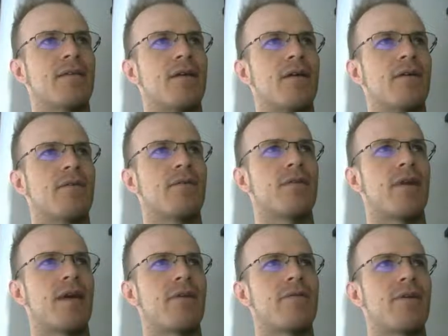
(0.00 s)
Oh, I
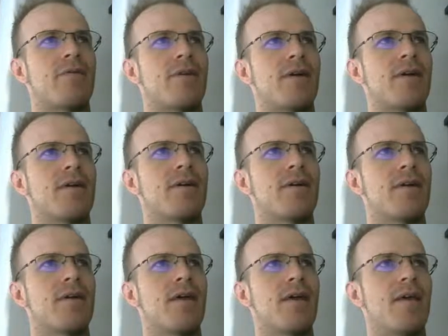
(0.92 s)
have that wrong.
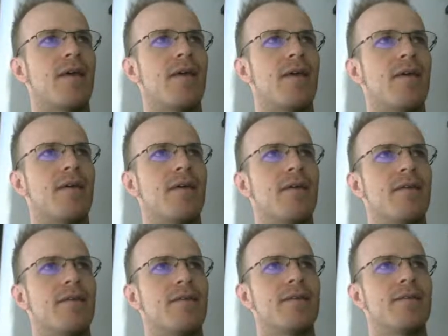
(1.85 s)

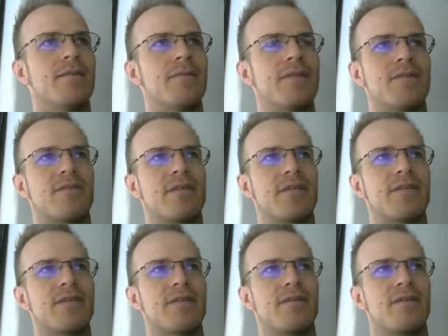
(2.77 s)
These should be
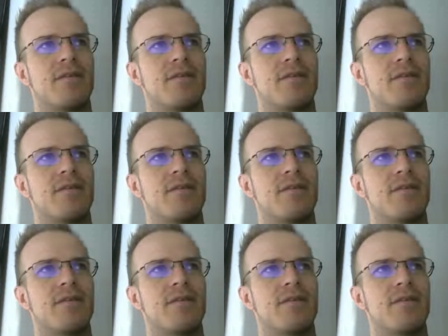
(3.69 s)
strings.